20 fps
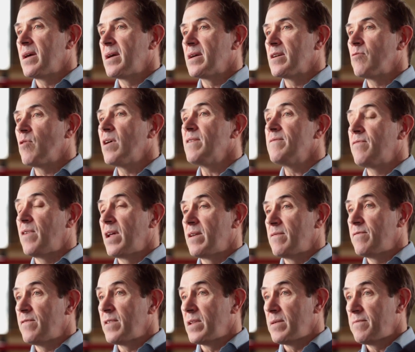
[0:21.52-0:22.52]
uh, great
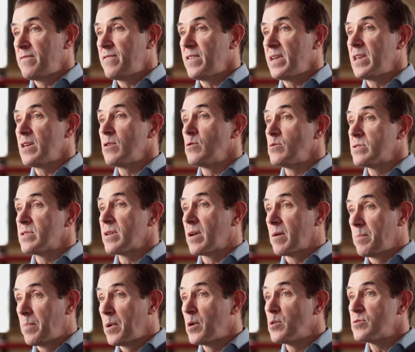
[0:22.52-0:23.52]
friend Philip Feeney, who's the
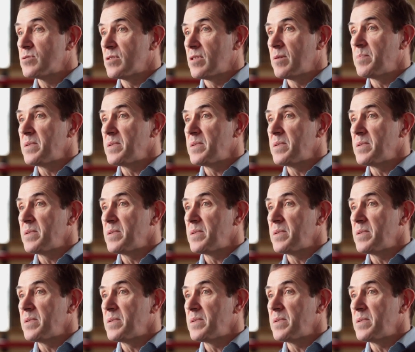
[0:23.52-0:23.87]
composer of the